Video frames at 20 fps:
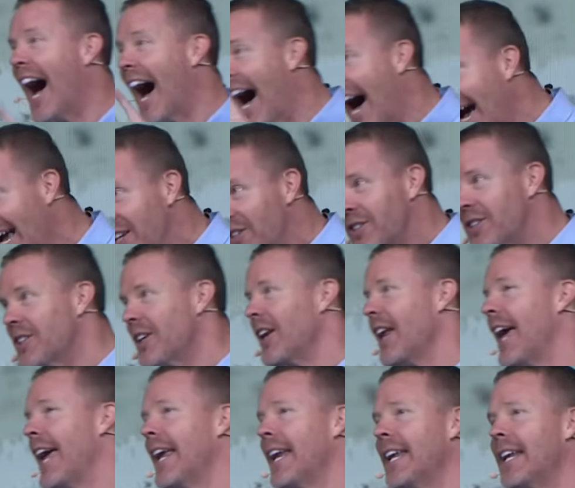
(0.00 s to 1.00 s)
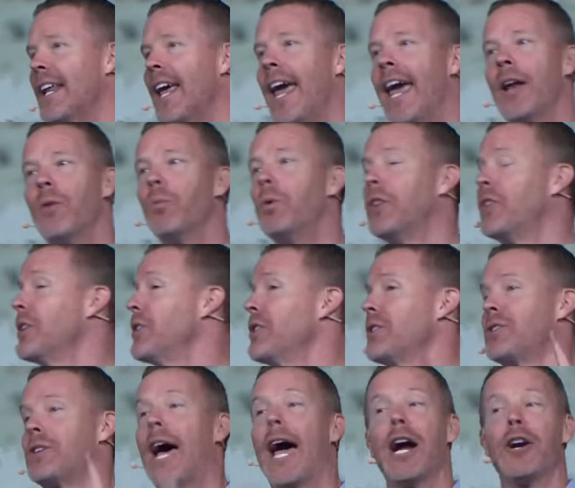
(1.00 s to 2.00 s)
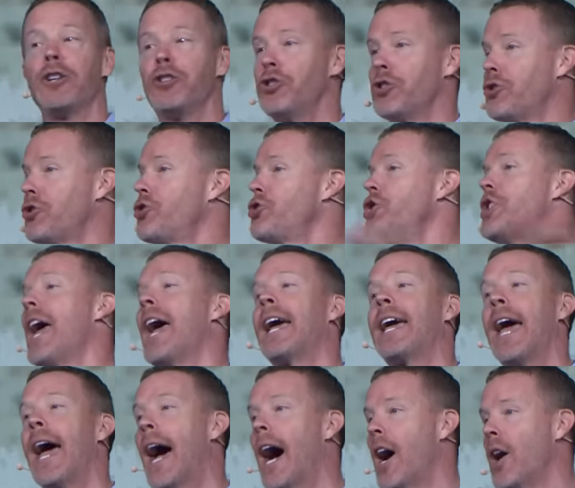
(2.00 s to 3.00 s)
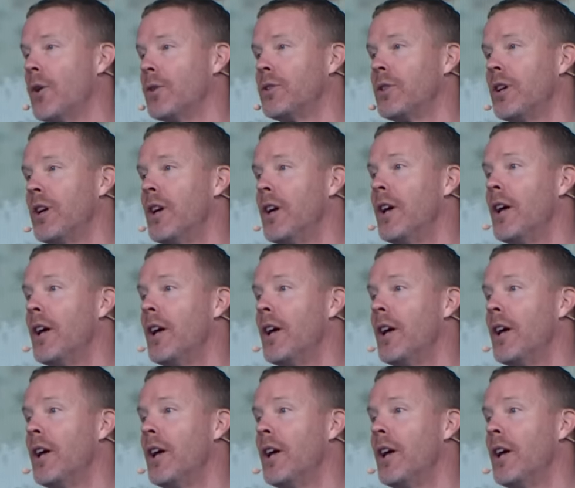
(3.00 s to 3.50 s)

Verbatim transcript: isolated, and with a desire to just check out,